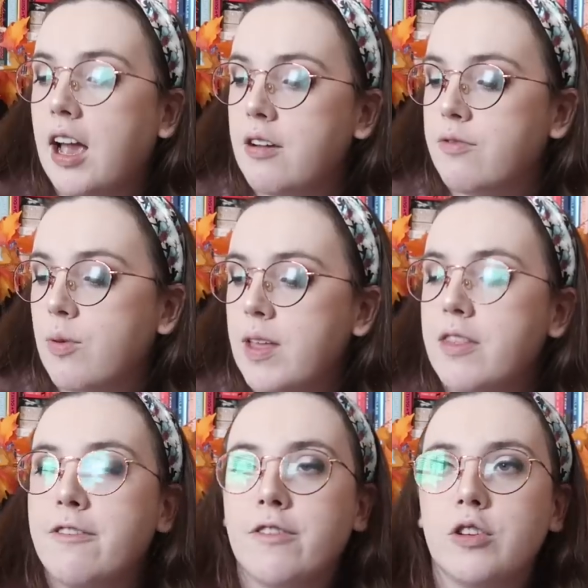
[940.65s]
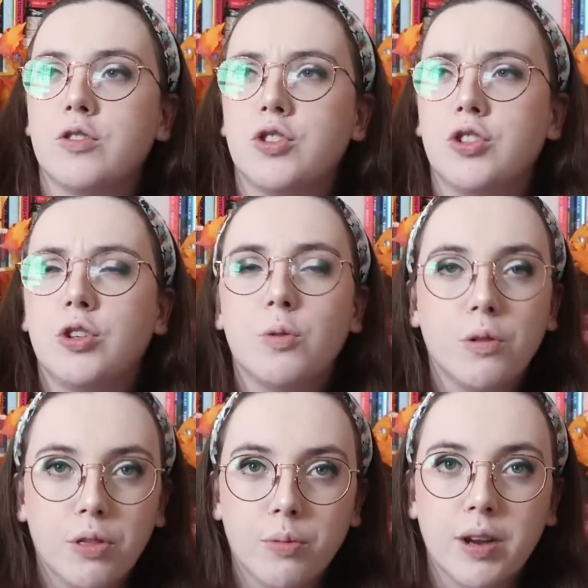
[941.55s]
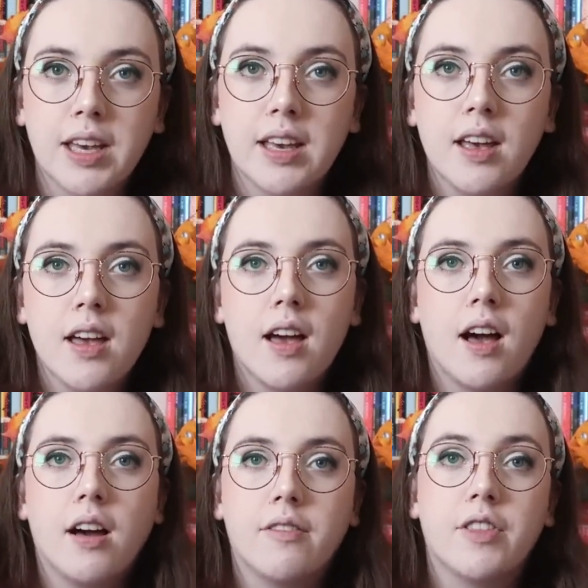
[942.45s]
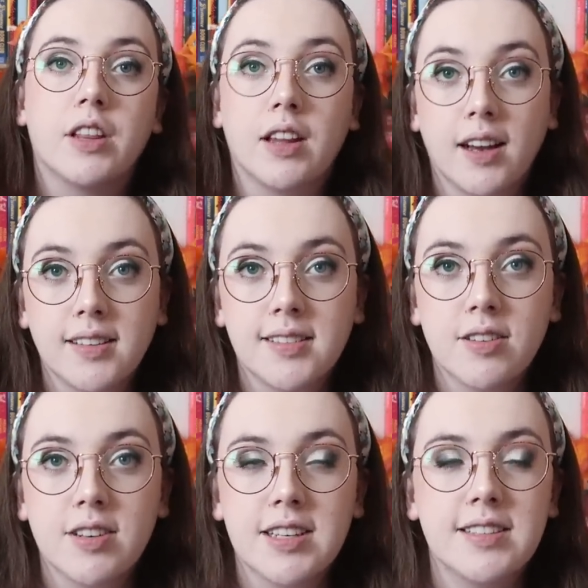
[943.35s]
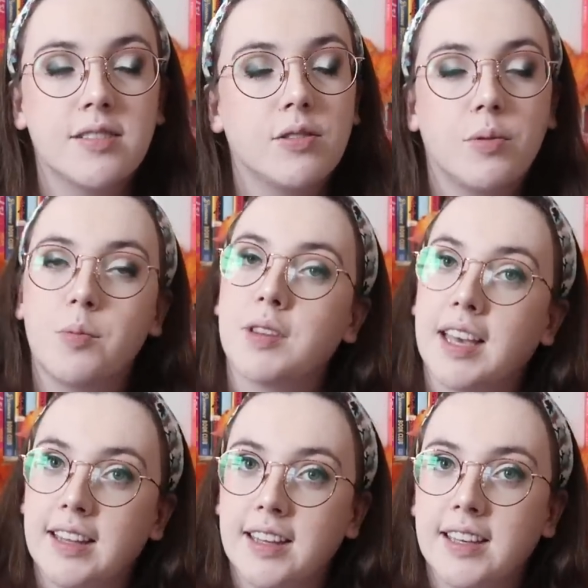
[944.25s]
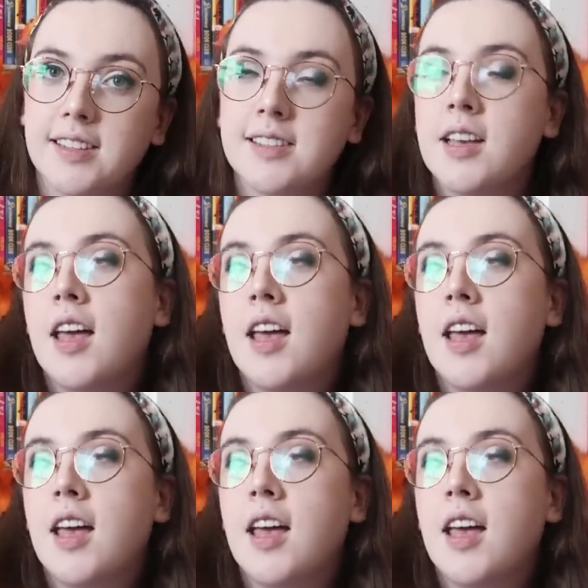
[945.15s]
I've read the first two or three of the Lux series, the one with aliens.